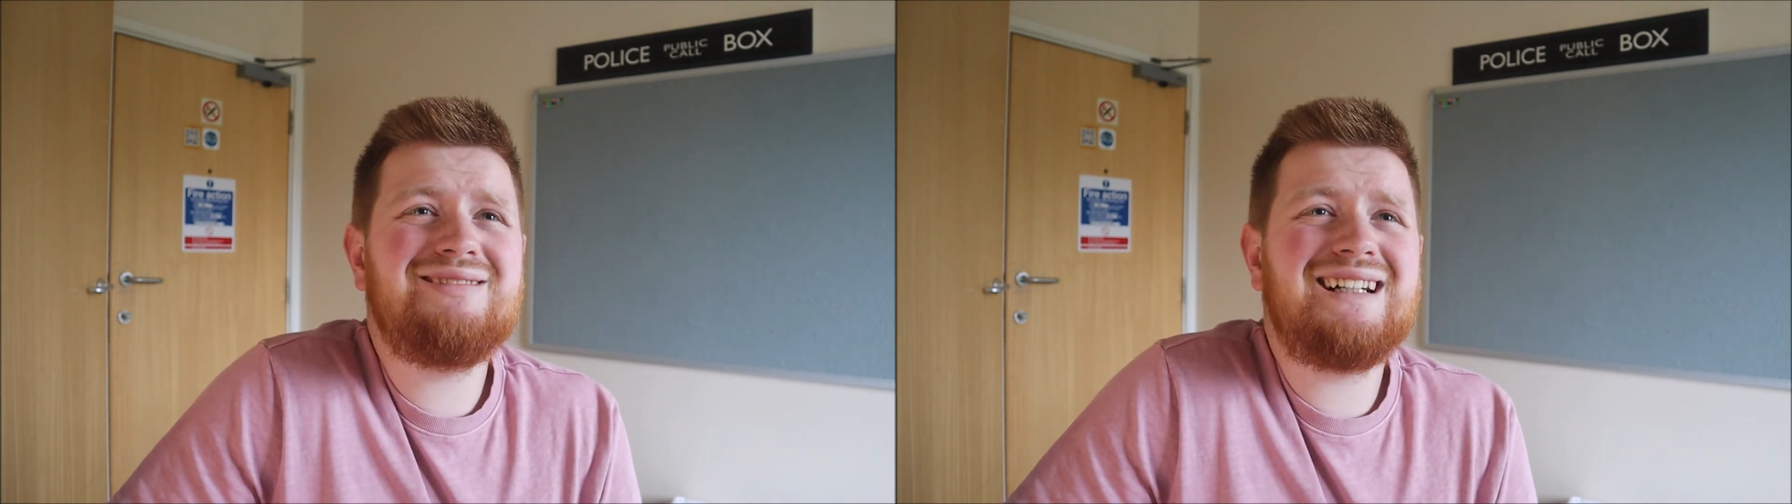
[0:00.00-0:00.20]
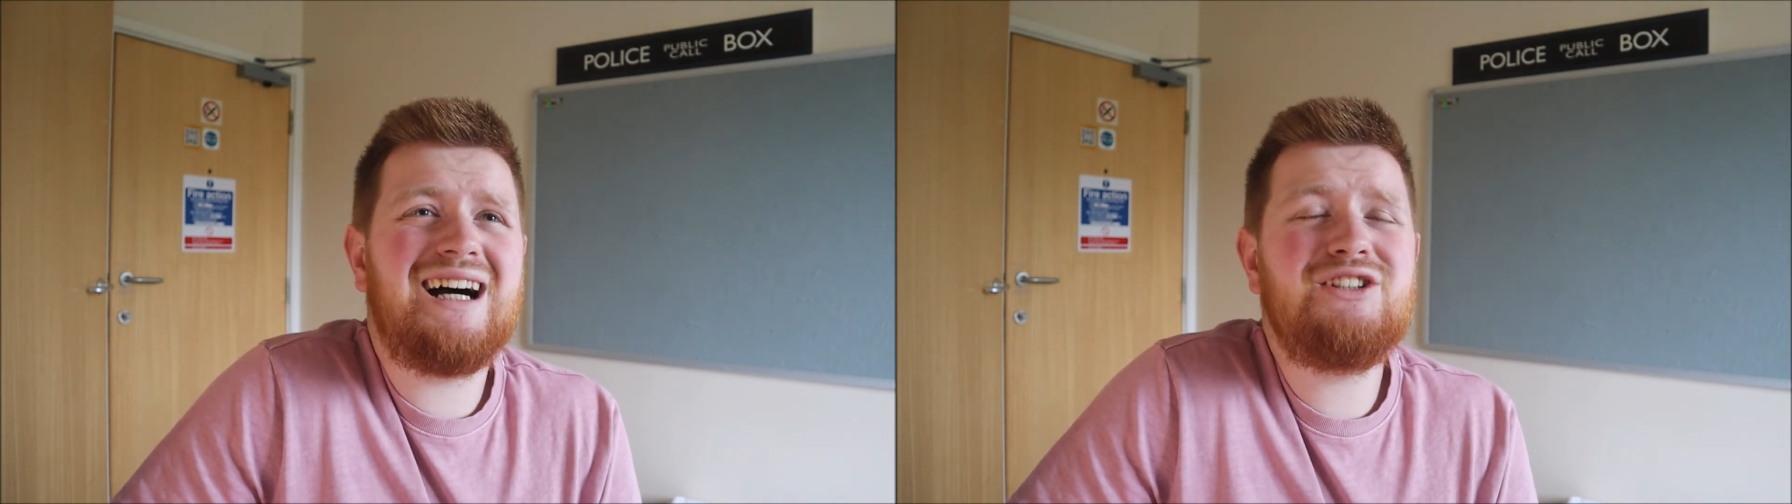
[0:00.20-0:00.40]

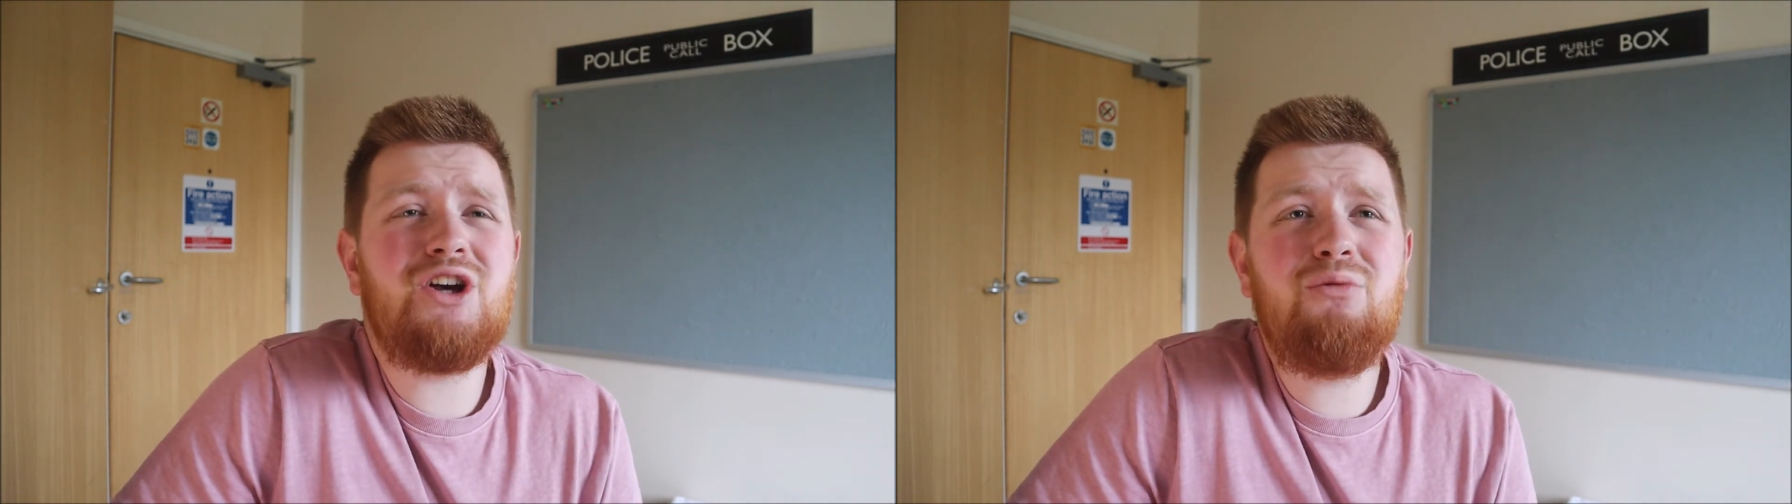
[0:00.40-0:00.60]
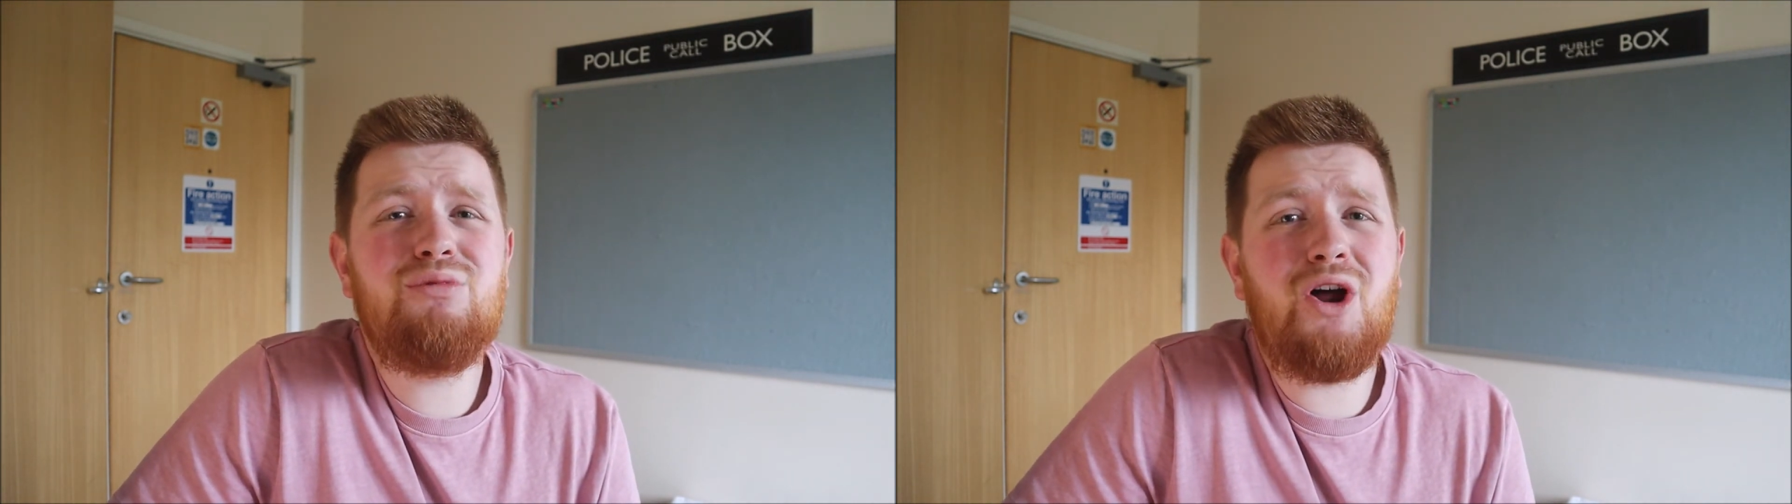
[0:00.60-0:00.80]
I
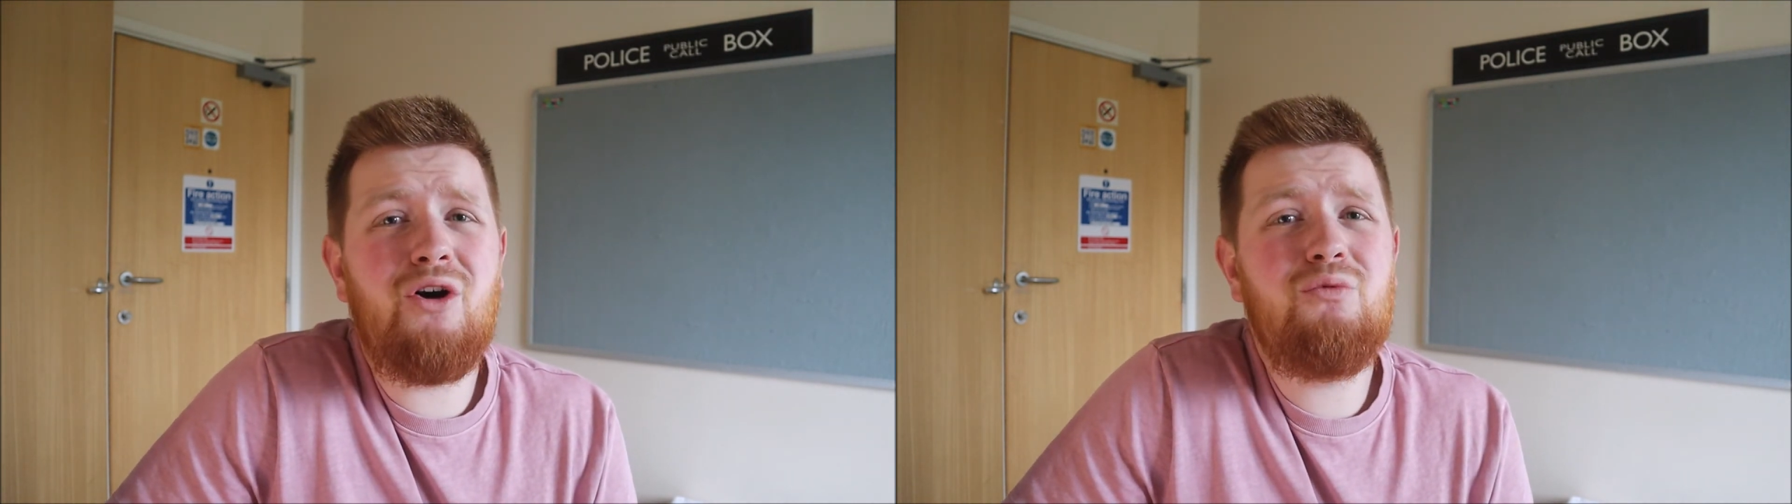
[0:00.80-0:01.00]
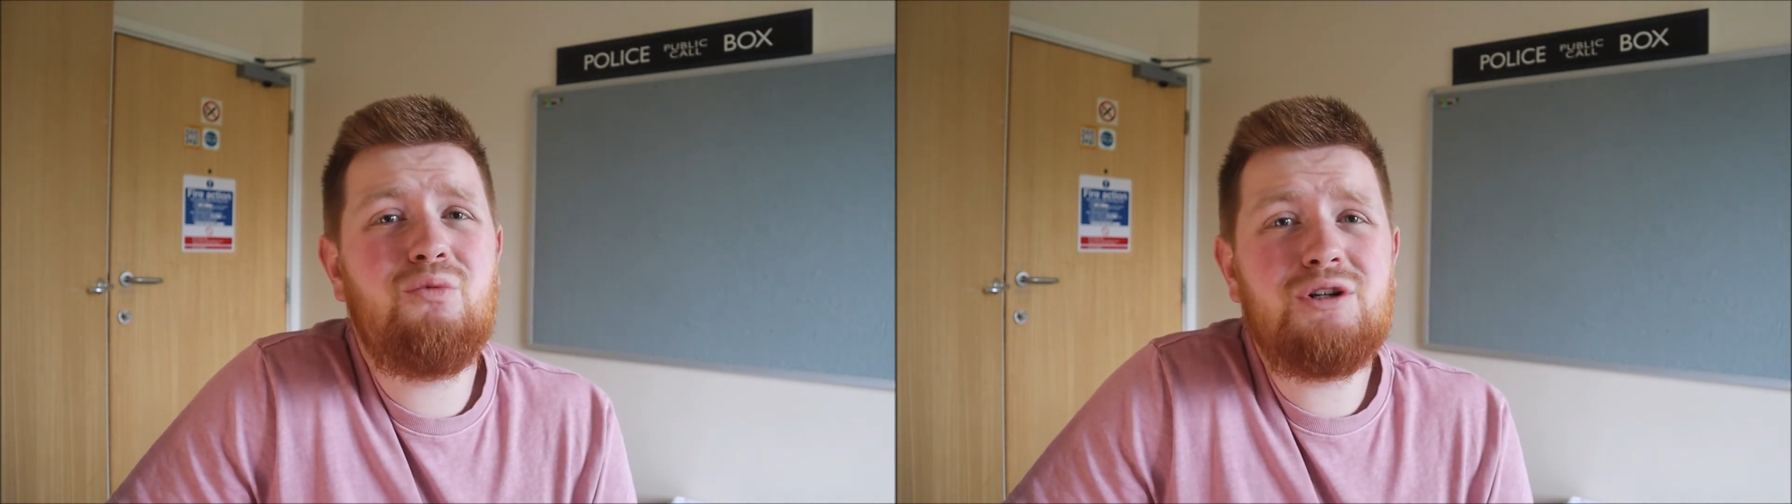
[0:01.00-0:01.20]
don't
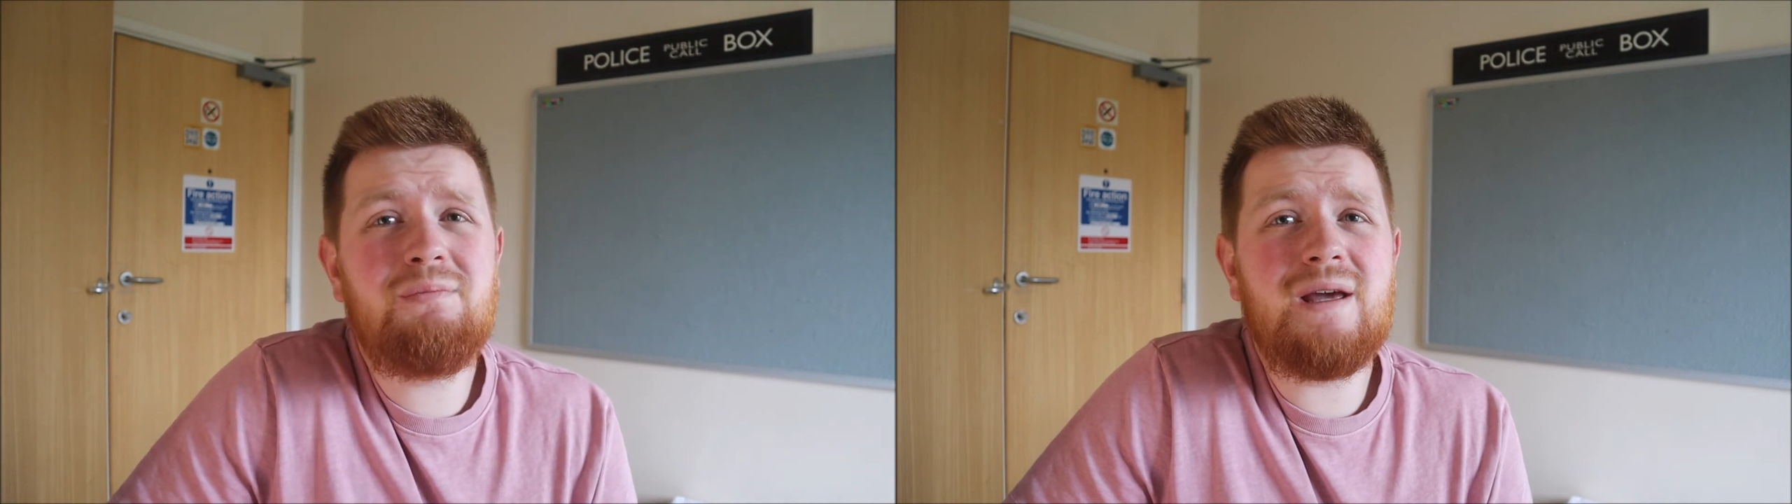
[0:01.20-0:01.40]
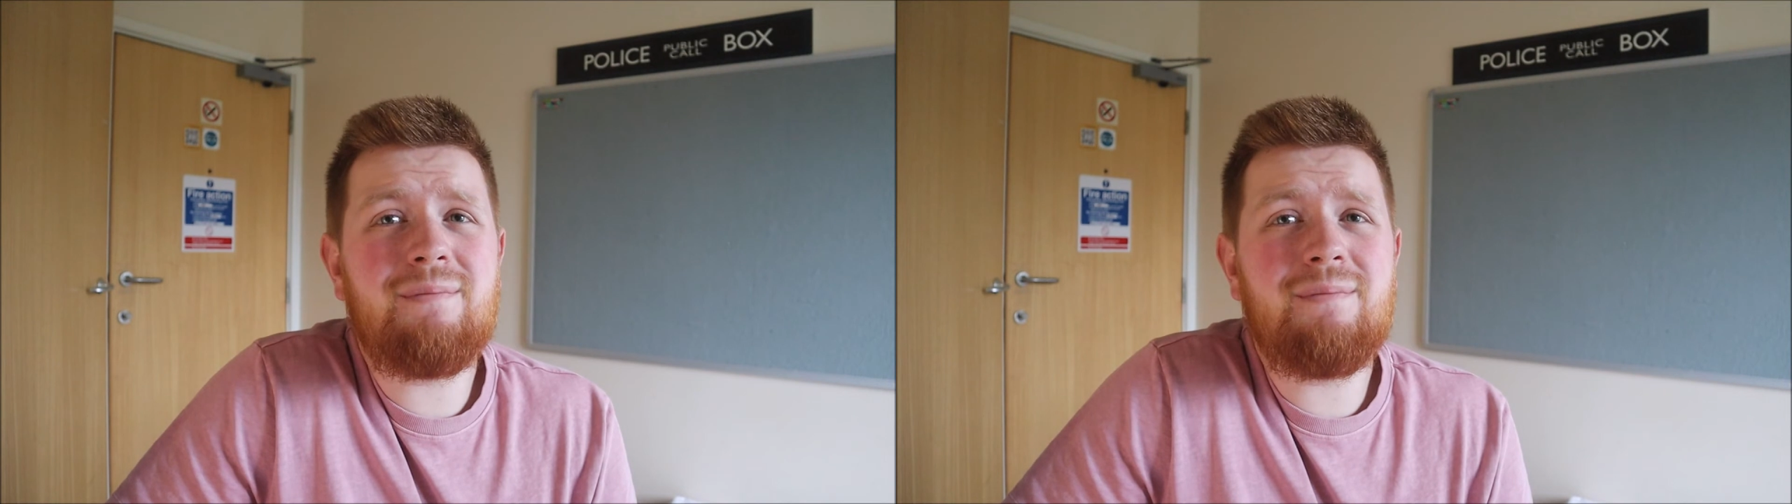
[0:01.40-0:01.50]
know, would be a